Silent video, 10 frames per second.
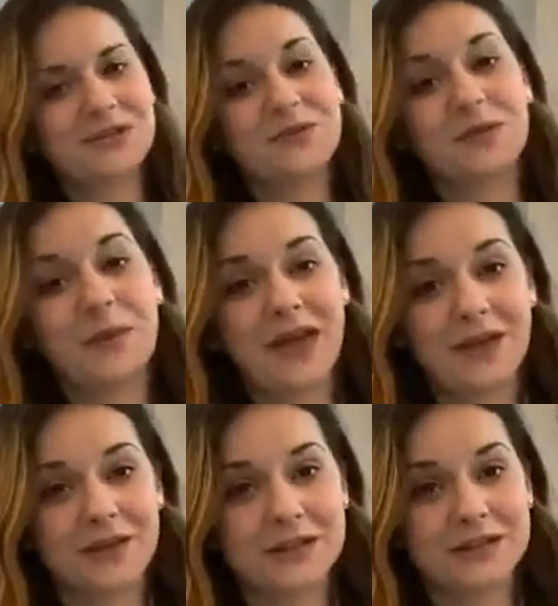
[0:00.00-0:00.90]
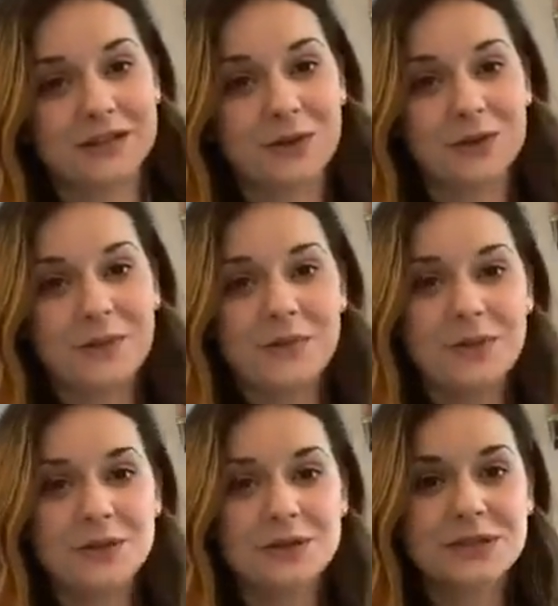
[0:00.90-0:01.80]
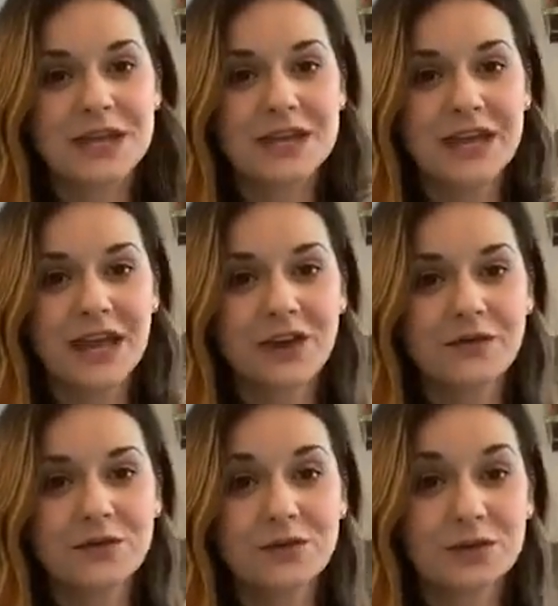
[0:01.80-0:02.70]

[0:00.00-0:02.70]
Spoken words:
of your parents or the people that are taking care of you,